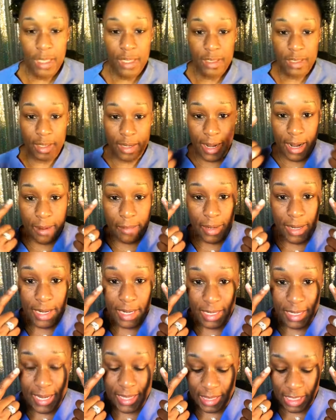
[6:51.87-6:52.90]
So now I'm going
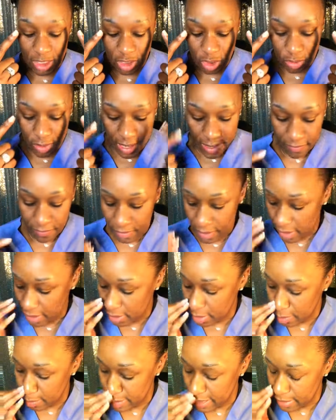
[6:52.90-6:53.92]
to let this dry for a
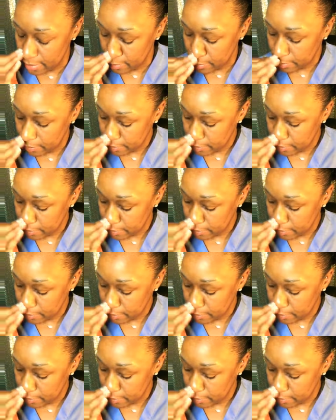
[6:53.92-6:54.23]
little bit.